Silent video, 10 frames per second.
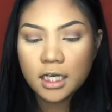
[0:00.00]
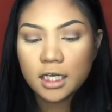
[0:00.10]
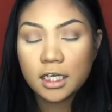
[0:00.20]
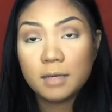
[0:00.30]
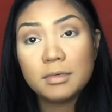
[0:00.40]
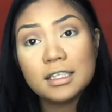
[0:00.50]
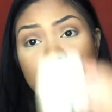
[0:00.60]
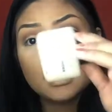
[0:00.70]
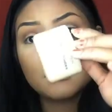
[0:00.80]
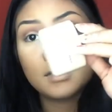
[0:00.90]
and I'm gonna
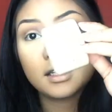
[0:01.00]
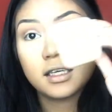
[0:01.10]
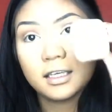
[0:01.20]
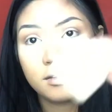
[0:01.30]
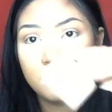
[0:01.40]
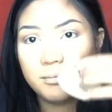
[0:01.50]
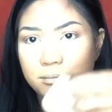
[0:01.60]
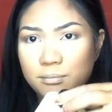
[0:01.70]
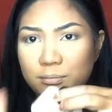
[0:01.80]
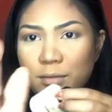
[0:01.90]
take my
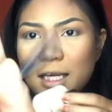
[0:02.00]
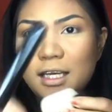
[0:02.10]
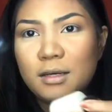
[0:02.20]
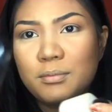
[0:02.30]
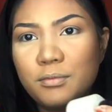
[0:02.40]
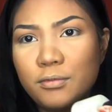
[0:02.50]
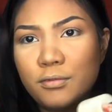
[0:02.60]
Makeup